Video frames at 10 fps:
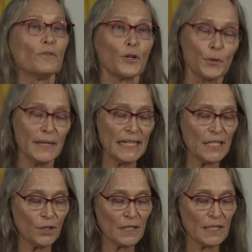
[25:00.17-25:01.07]
for
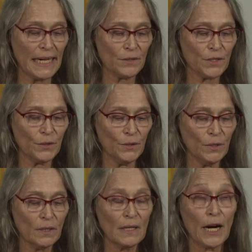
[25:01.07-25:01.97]
GreenStar's council,
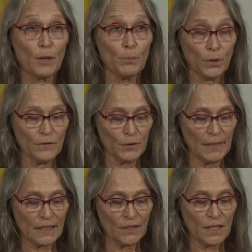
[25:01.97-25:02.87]
our board of
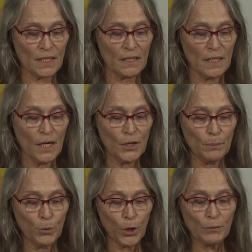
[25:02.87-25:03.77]
directors. The
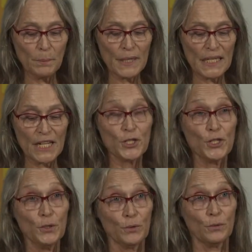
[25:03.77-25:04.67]
board represents
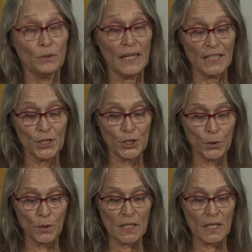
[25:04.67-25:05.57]
you and
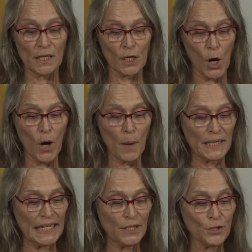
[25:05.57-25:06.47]
ensures that the co-op
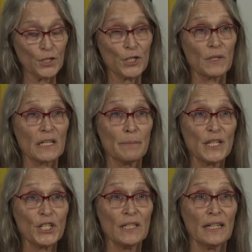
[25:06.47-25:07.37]
adheres to its
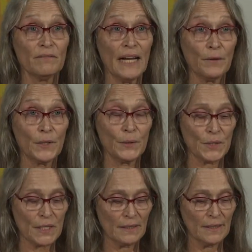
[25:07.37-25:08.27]
mission and values.